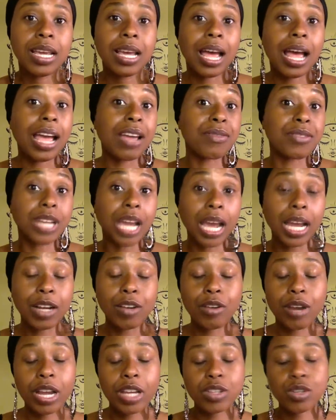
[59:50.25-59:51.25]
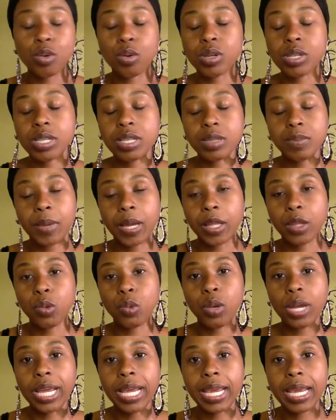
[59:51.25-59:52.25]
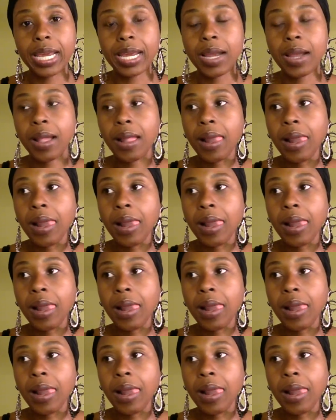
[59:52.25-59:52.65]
I have nine crash courses, by the way.